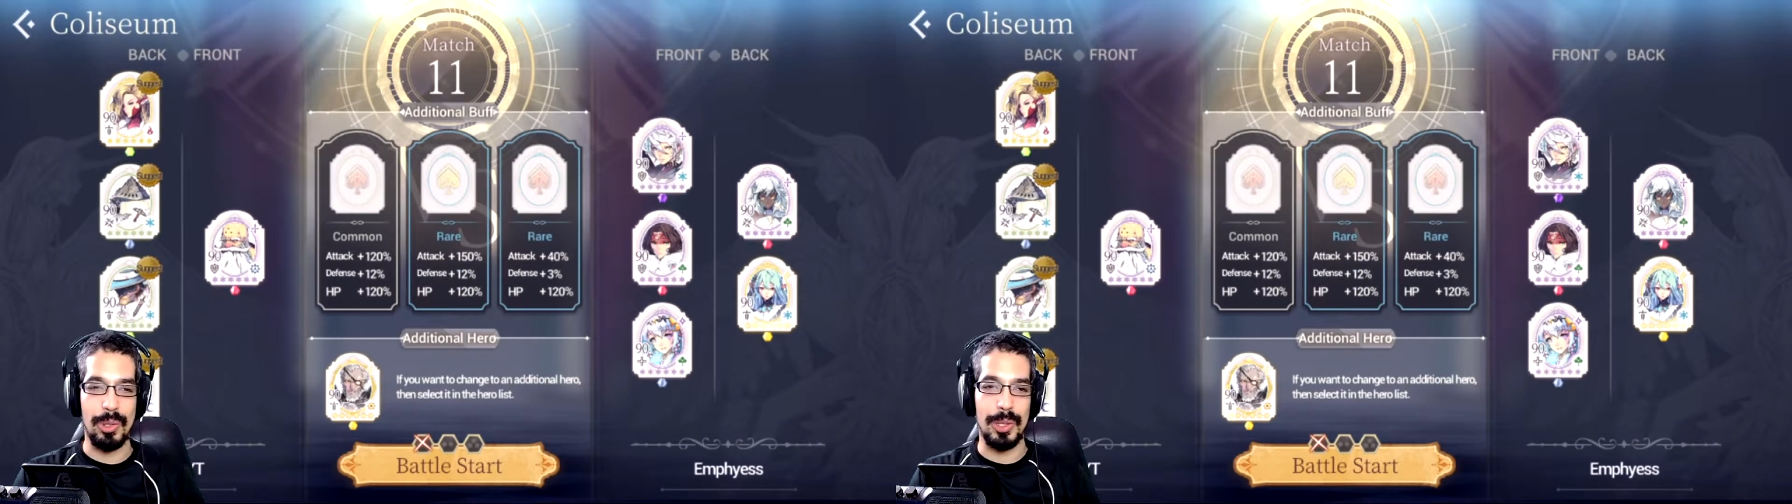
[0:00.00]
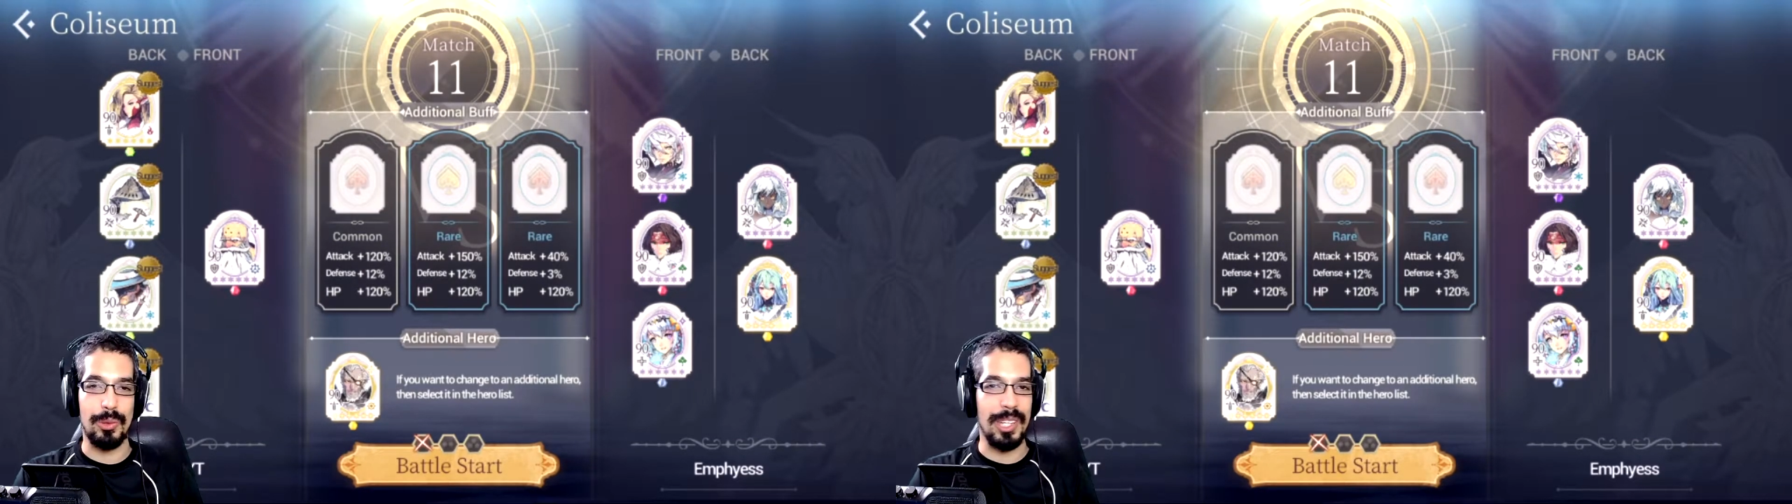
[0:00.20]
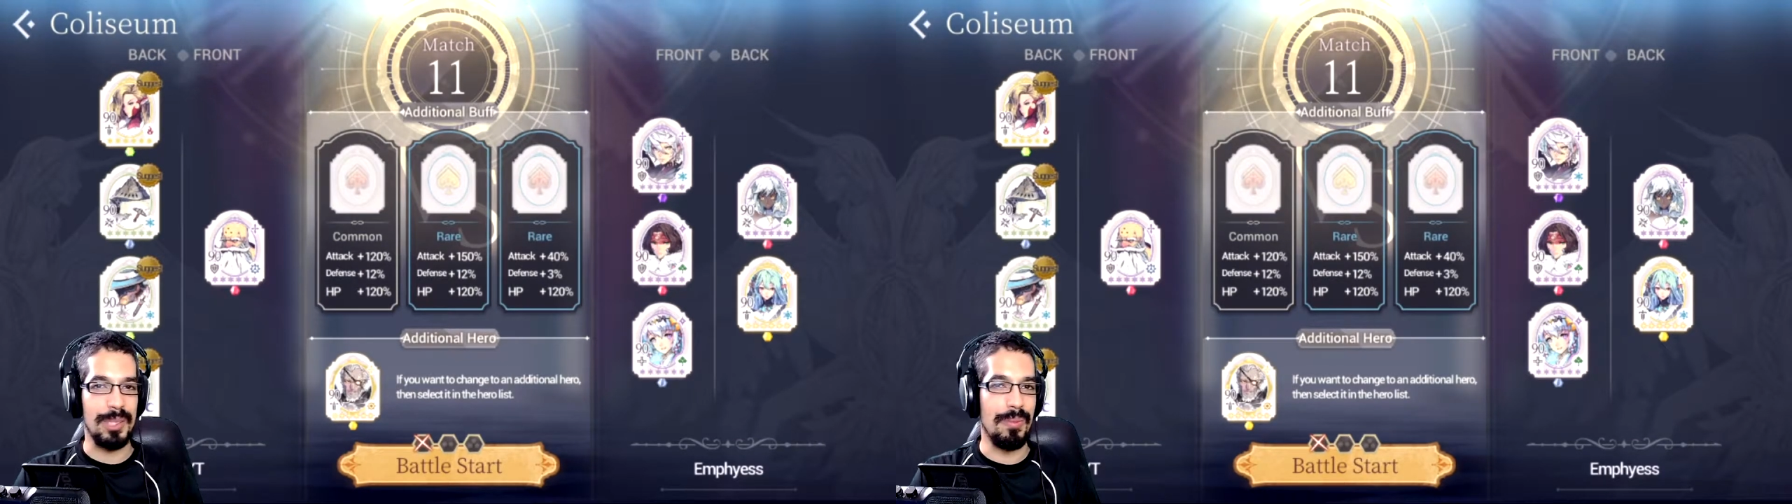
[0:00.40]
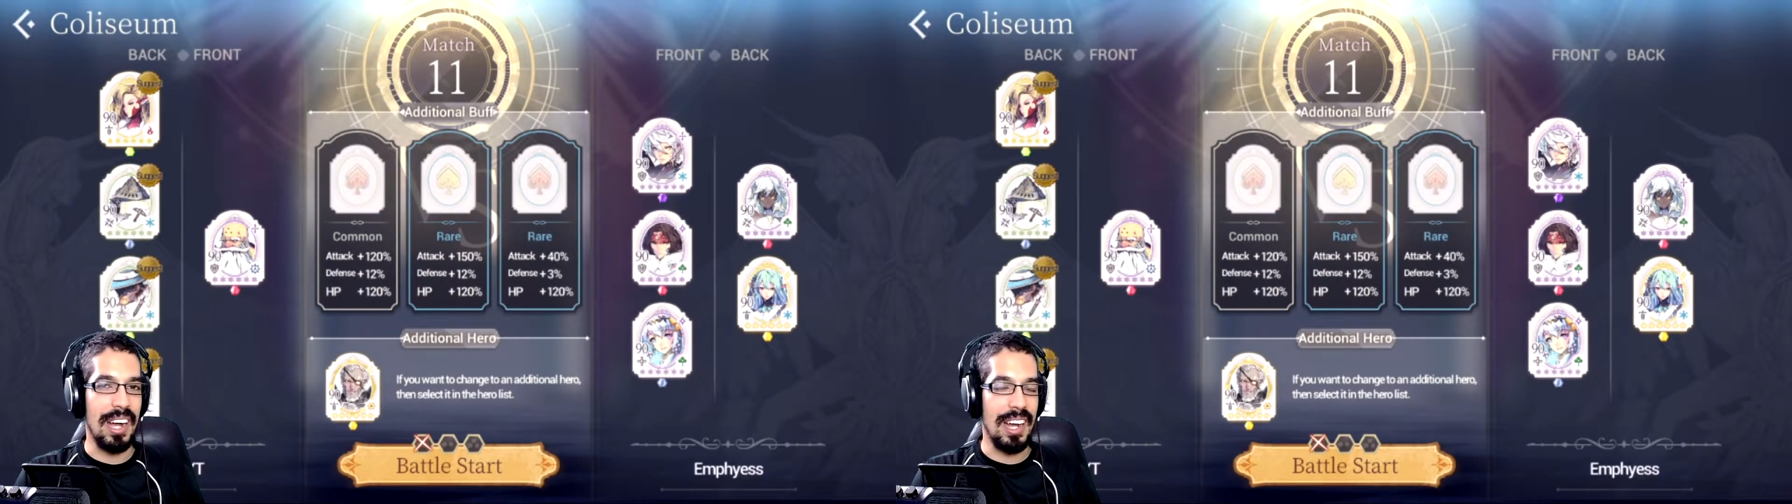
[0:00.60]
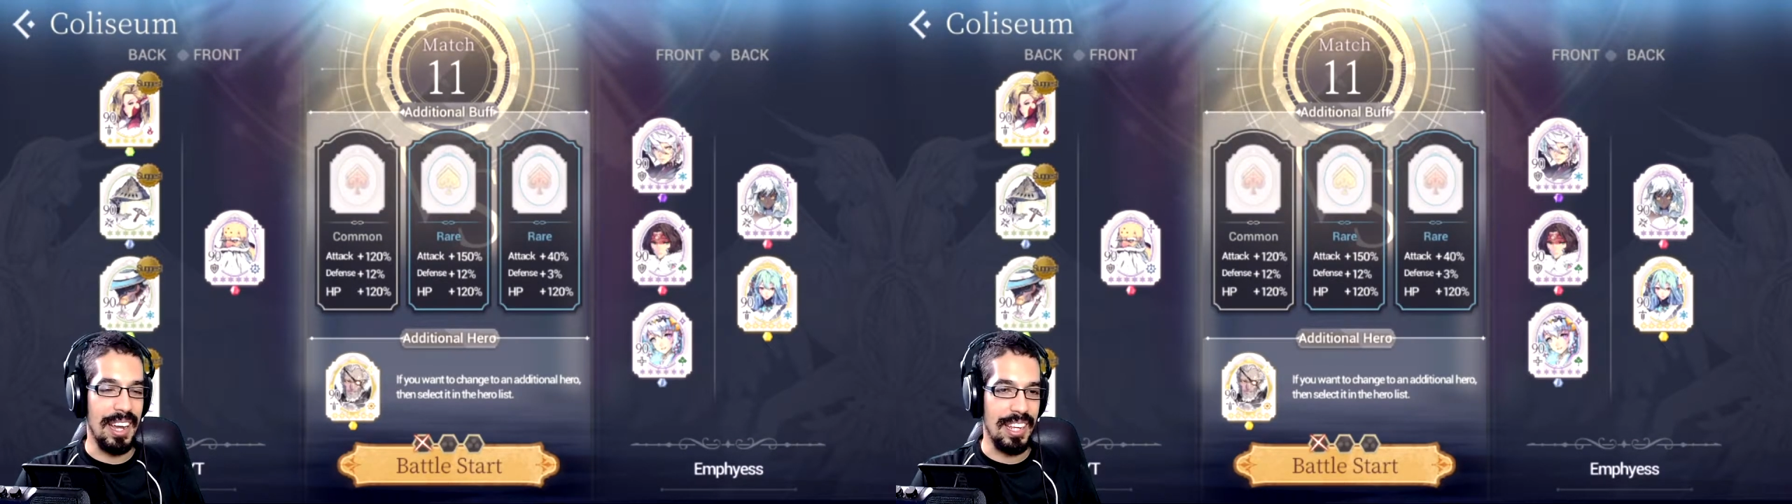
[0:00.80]
to address
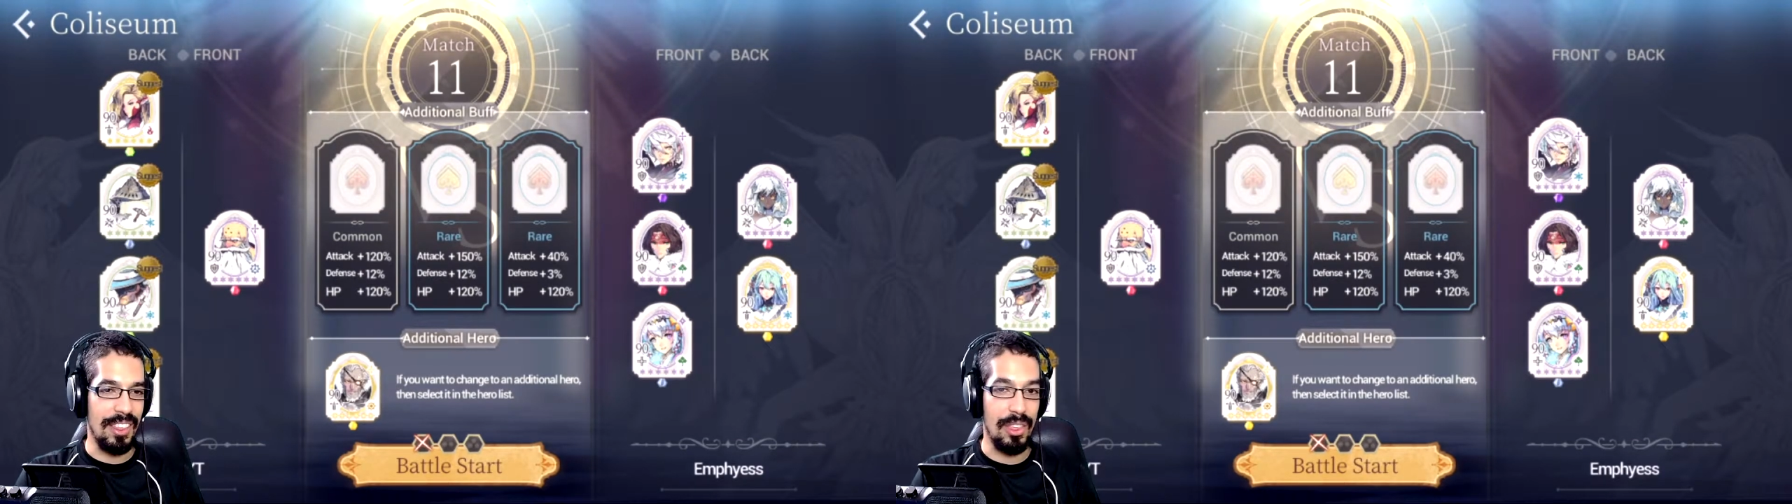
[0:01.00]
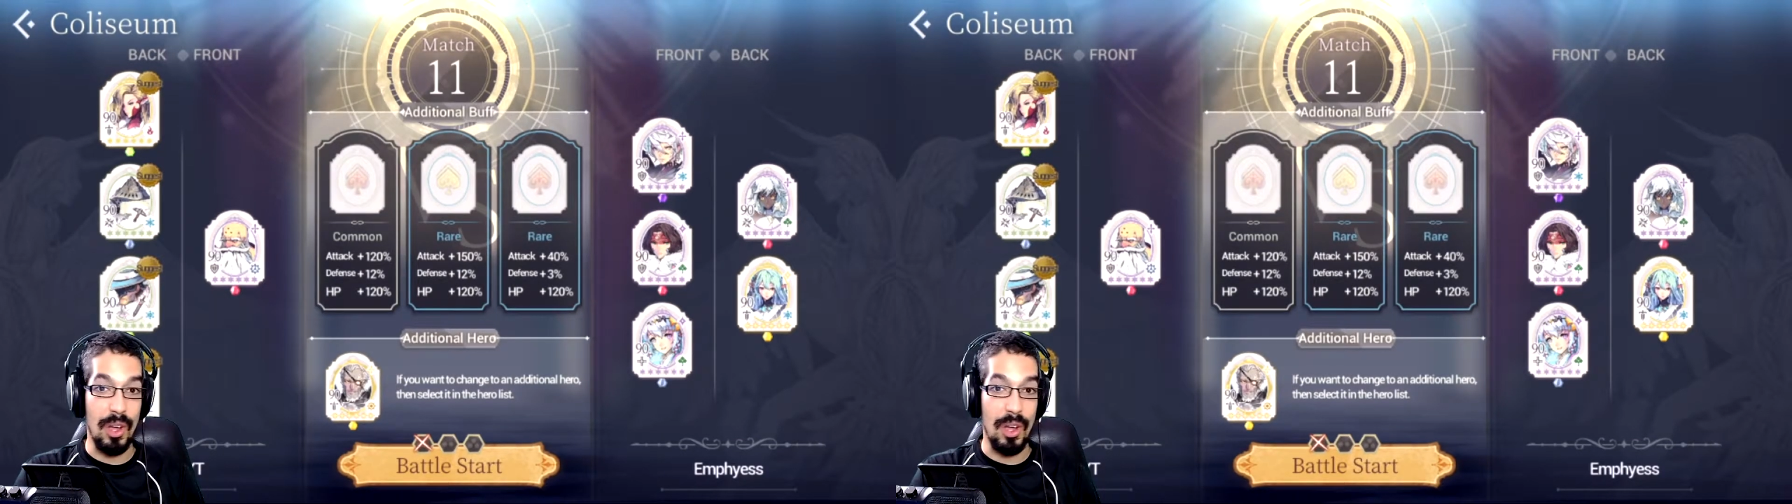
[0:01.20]
my